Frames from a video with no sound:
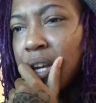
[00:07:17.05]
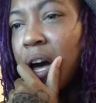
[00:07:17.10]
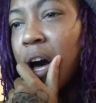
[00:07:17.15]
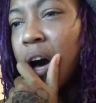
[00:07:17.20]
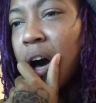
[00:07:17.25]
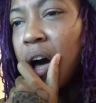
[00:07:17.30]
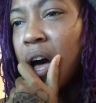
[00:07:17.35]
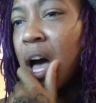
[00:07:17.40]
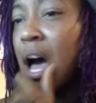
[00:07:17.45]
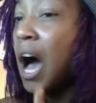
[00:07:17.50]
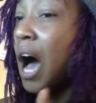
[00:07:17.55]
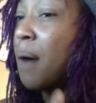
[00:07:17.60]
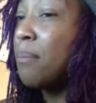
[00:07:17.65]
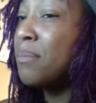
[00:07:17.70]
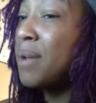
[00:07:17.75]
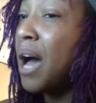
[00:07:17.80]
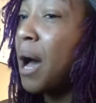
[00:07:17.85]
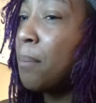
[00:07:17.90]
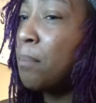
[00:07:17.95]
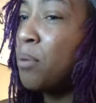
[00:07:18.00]
I'm
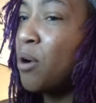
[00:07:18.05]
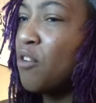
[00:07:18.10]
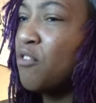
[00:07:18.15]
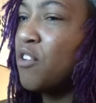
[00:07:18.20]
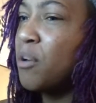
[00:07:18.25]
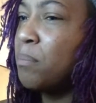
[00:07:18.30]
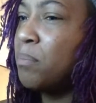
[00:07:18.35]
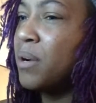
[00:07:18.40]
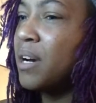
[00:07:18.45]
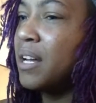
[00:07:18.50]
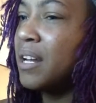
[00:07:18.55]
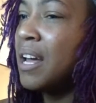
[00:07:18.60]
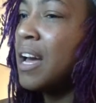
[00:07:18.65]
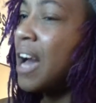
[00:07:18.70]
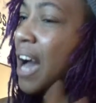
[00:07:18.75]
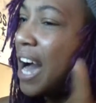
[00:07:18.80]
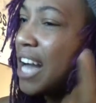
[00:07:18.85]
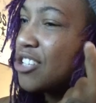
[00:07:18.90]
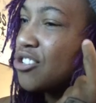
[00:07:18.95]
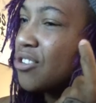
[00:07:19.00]
not perfect, but I